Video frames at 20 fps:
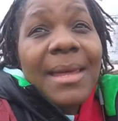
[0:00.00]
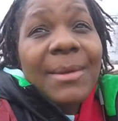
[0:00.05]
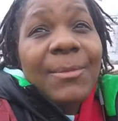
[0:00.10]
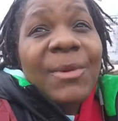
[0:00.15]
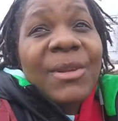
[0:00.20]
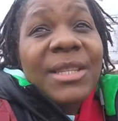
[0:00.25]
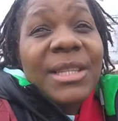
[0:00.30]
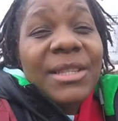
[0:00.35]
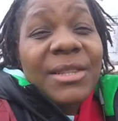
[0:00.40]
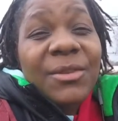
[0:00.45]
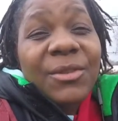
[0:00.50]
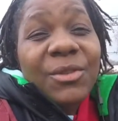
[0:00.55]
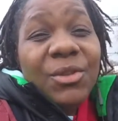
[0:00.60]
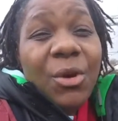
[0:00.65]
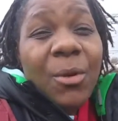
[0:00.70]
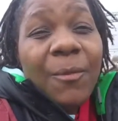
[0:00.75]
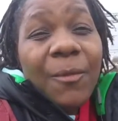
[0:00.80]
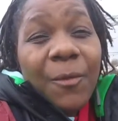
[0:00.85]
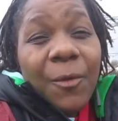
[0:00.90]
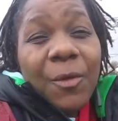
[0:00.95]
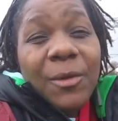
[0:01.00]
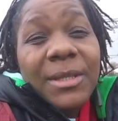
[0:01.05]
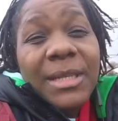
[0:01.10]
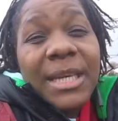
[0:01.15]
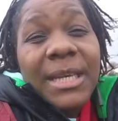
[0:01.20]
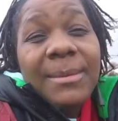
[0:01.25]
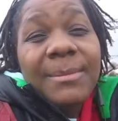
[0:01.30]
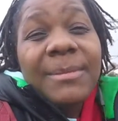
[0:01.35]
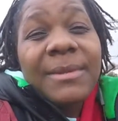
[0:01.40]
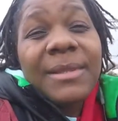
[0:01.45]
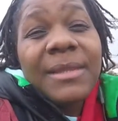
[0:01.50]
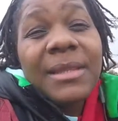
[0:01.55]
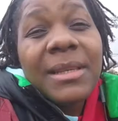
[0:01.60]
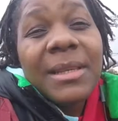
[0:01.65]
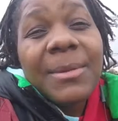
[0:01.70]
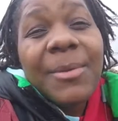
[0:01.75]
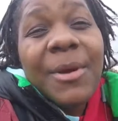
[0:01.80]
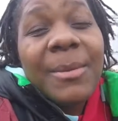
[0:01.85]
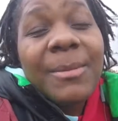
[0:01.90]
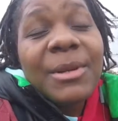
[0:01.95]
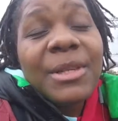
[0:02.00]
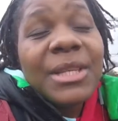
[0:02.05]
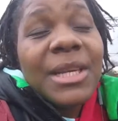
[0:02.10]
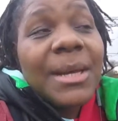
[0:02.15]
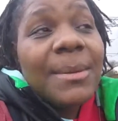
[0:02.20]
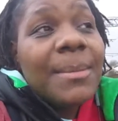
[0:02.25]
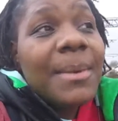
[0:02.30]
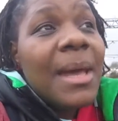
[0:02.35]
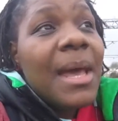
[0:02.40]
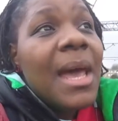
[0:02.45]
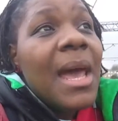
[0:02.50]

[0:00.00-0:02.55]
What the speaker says: which is a top four teams in the Premiership.